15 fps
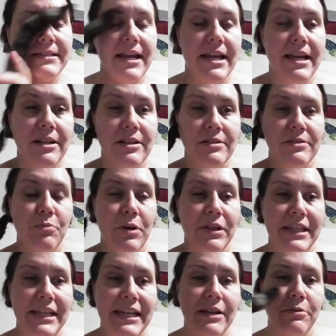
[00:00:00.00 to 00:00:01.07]
and what
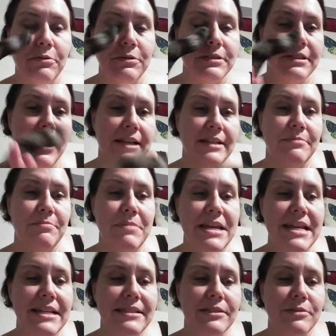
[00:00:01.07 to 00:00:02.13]
the equal sign
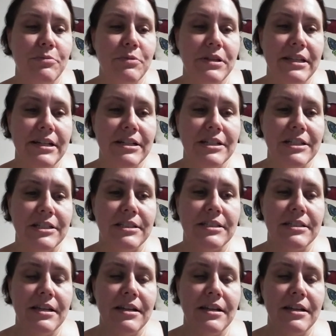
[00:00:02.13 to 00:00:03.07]
means when there's